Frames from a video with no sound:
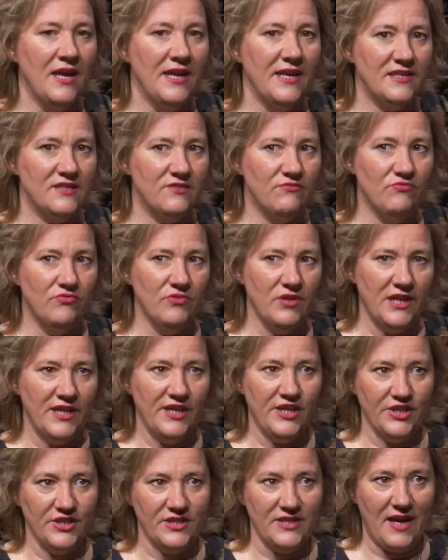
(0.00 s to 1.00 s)
it's really
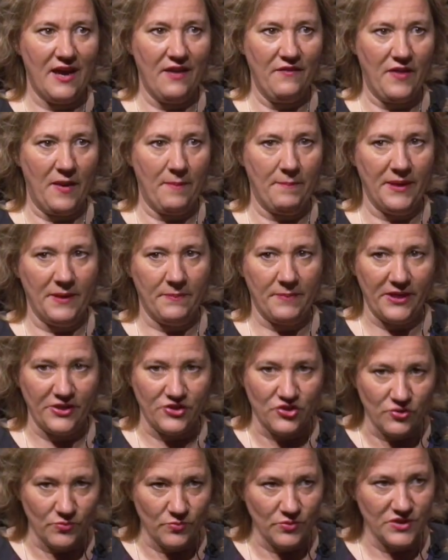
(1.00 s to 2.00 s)
good to have that big
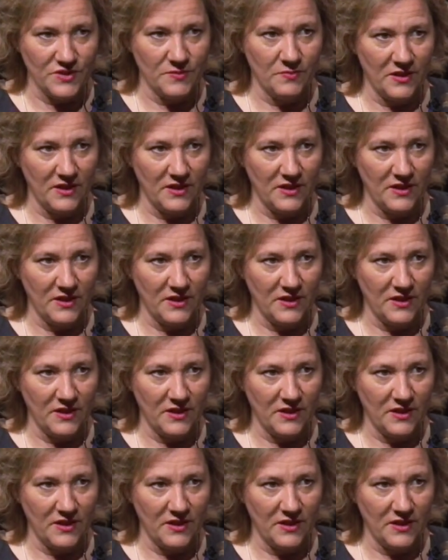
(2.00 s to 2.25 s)
picture and want to